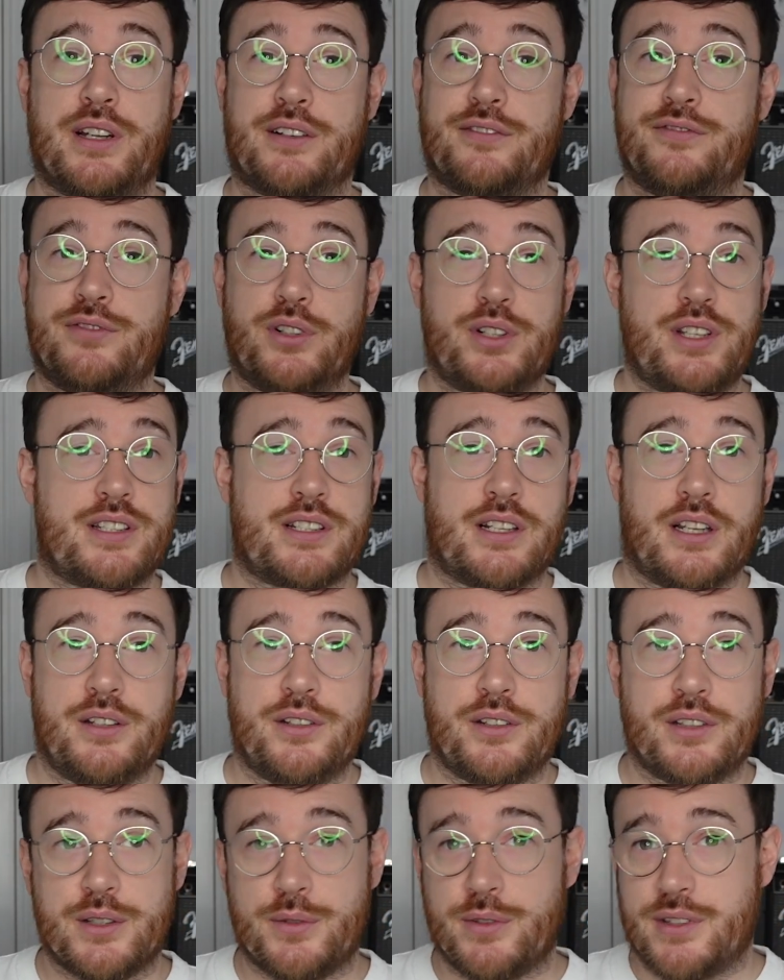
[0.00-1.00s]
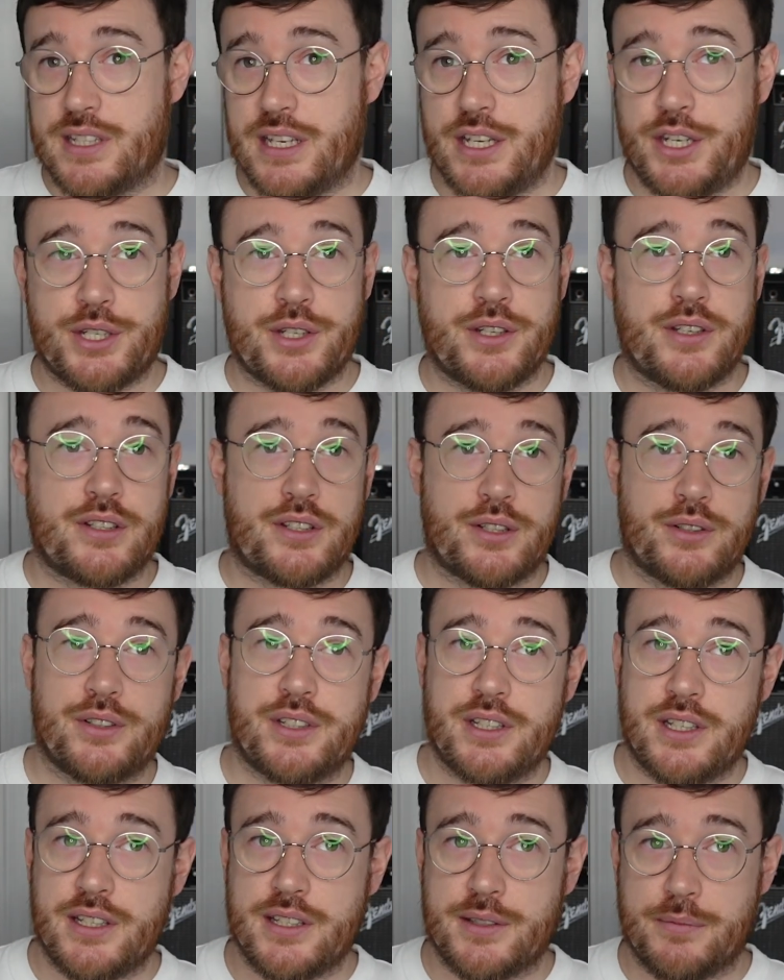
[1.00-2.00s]
We have funny slogans, t-shirts,
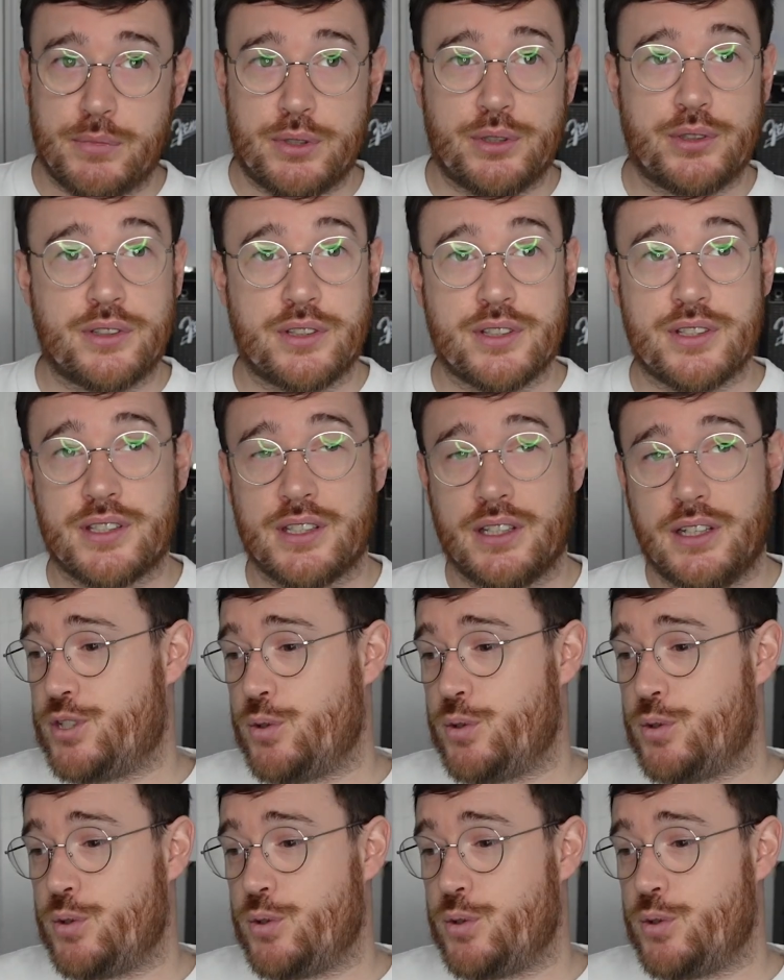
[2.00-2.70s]
hoodies, mugs.